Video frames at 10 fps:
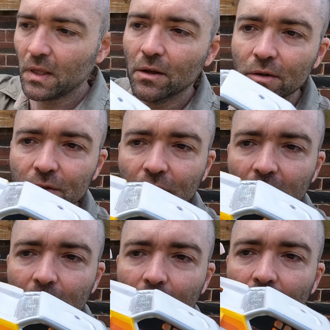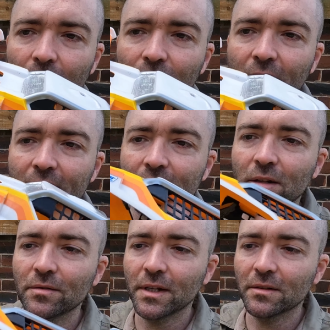because you've got a bit more flex,
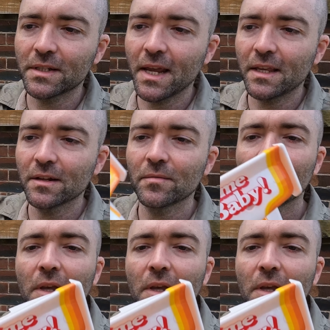it'll take it.